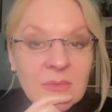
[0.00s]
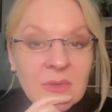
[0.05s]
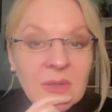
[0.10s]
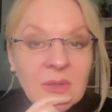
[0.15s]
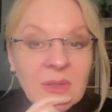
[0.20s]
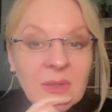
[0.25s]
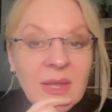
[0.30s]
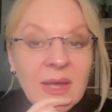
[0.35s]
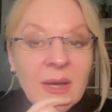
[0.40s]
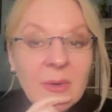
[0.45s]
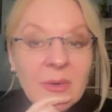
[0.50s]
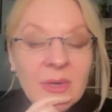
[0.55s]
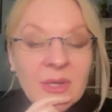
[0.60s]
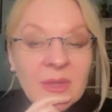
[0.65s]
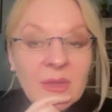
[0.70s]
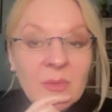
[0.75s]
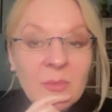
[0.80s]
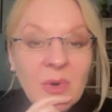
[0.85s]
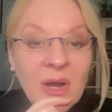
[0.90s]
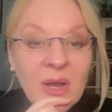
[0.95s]
and
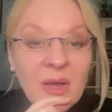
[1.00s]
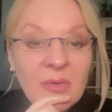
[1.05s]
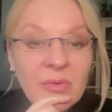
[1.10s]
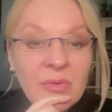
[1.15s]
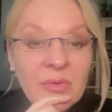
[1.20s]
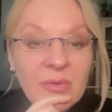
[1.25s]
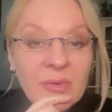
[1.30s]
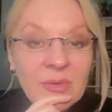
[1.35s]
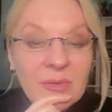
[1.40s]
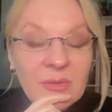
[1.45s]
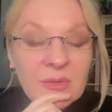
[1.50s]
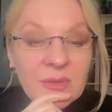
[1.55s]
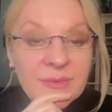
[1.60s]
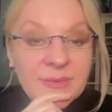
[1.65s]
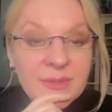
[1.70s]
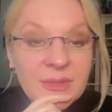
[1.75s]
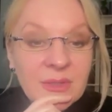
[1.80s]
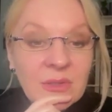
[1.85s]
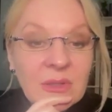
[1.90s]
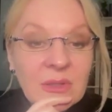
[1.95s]
allowing the breath to
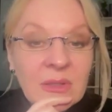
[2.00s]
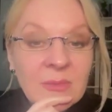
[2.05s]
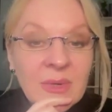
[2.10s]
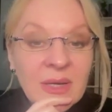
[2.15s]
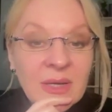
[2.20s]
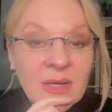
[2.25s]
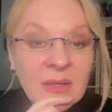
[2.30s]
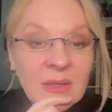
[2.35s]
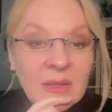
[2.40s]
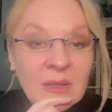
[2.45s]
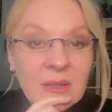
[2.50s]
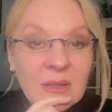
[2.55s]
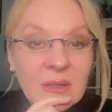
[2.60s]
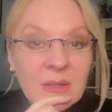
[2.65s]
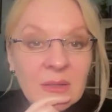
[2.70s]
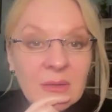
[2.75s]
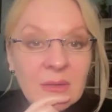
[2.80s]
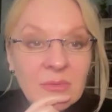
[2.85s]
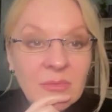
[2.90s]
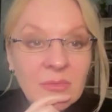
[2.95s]
still the mind
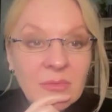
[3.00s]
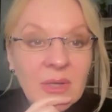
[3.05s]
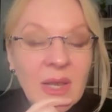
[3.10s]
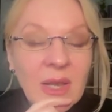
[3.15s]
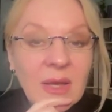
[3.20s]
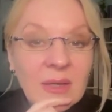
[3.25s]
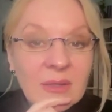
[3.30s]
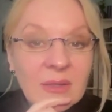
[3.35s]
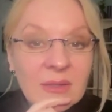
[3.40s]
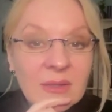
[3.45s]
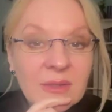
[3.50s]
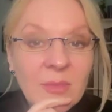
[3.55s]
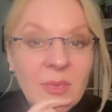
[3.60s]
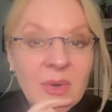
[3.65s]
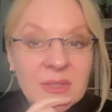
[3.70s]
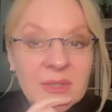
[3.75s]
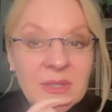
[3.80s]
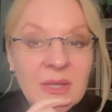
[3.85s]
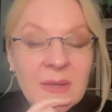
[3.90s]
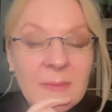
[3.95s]
and relax the
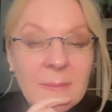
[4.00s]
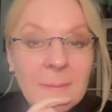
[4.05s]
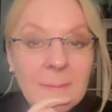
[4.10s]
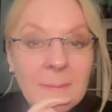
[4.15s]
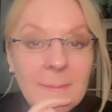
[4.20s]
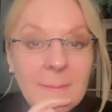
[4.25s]
body.